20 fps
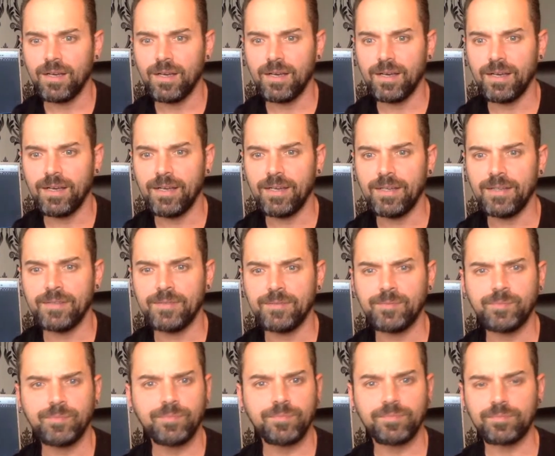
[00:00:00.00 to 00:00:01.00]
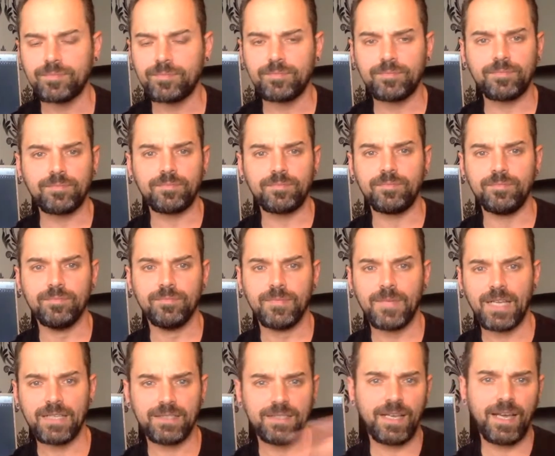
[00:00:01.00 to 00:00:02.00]
And
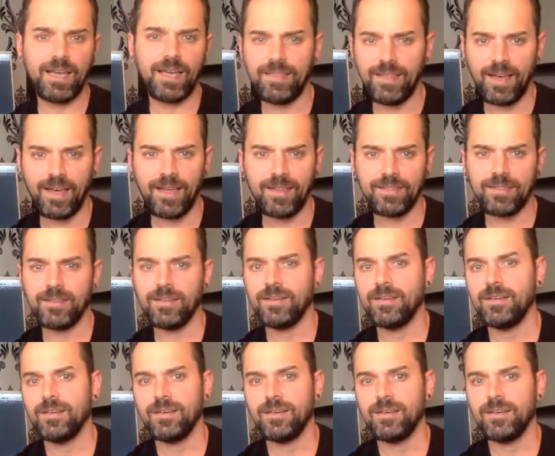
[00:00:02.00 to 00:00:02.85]
aside that,